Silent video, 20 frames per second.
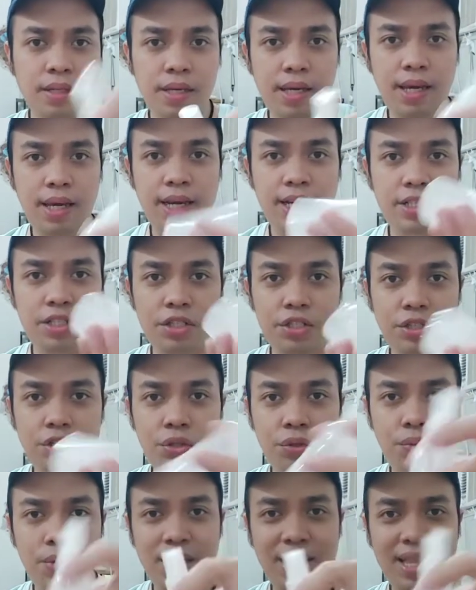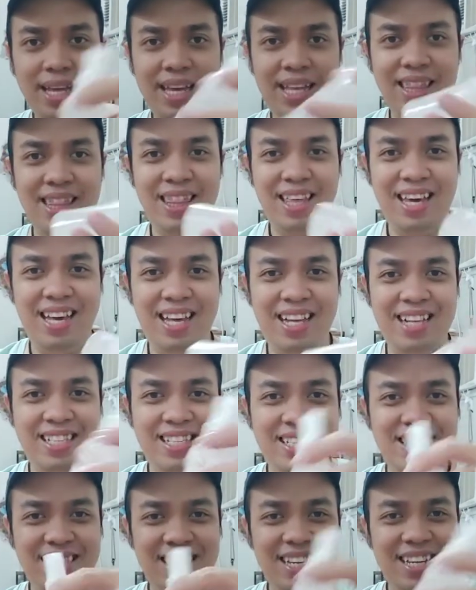Okay, let's just do it like
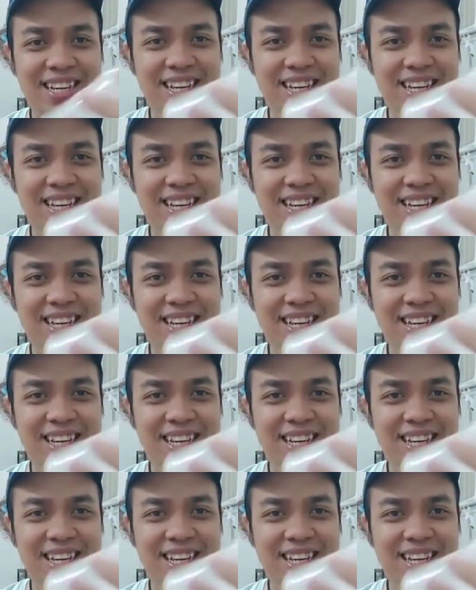this.